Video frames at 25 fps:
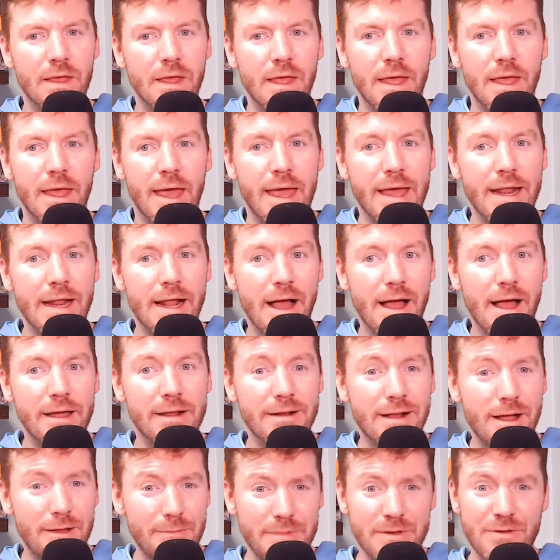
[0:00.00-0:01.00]
And
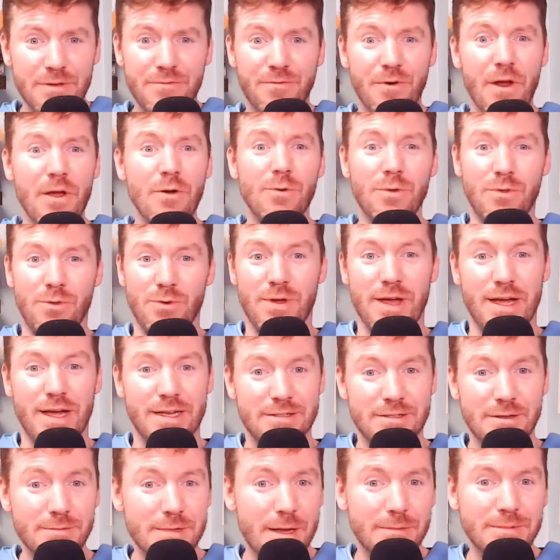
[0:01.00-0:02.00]
I'll be frank with you guys.
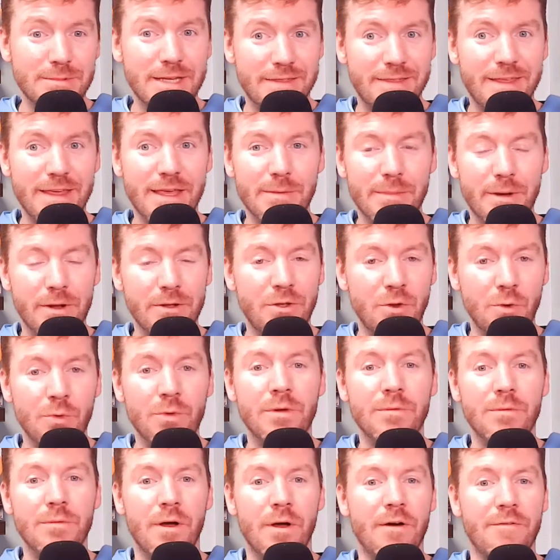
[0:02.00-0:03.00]
Sometimes I think about
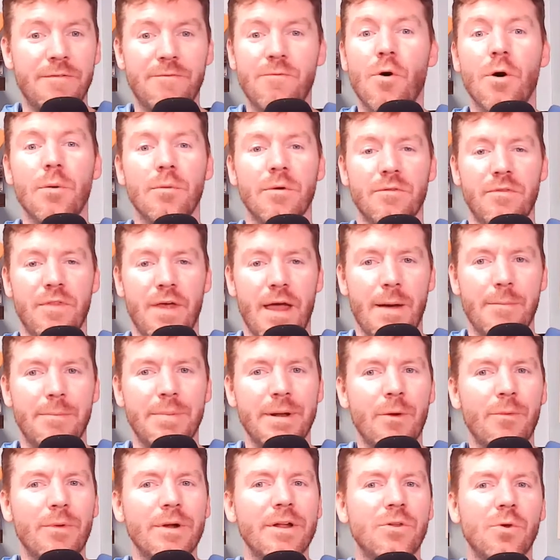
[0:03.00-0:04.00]
doing a form of that, but
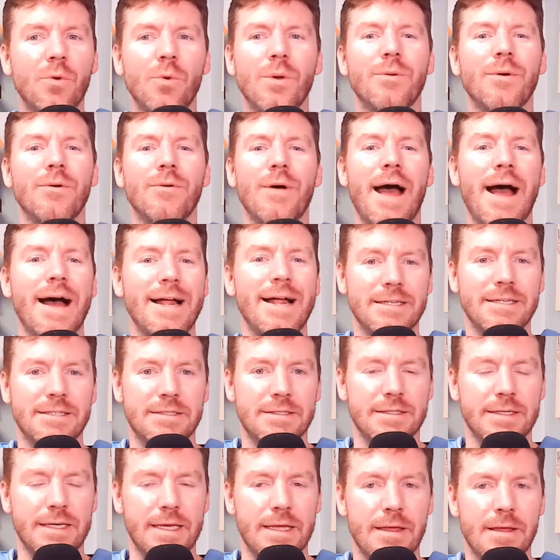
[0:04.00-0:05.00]
I want to do it
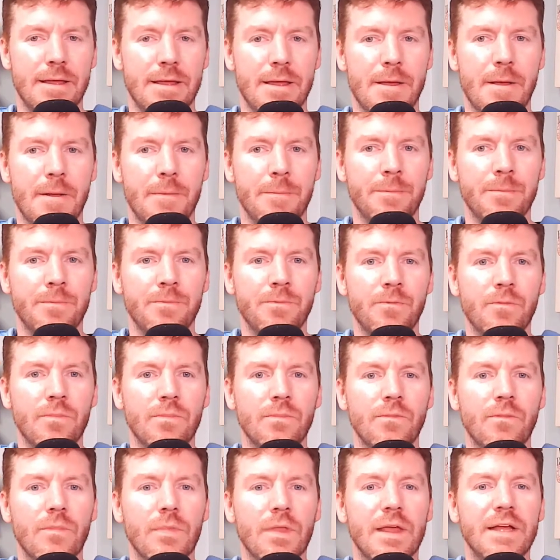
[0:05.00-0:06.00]
honestly.
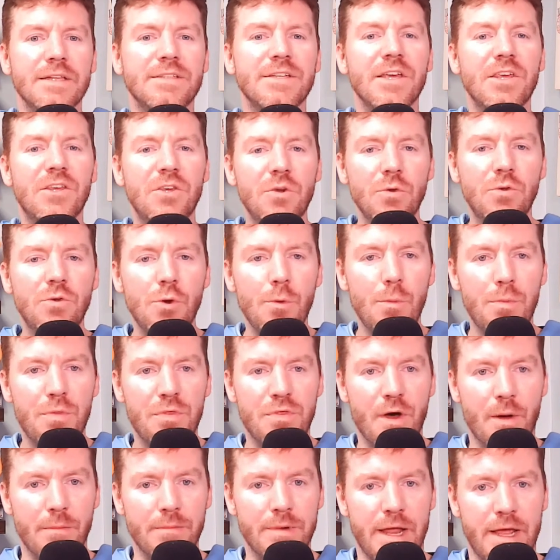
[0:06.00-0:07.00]
It's like YouTube
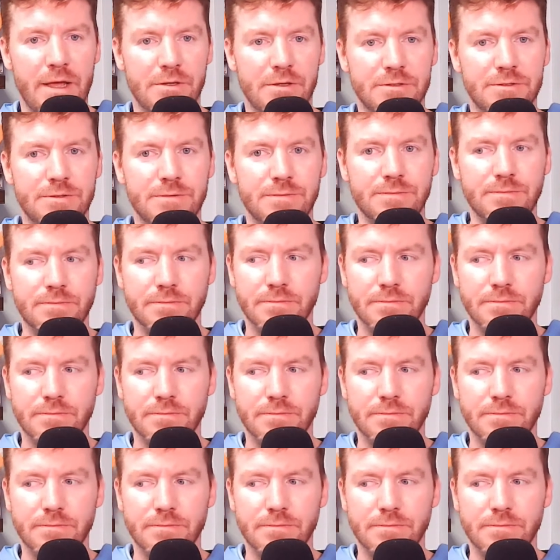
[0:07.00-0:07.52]
thumbnails.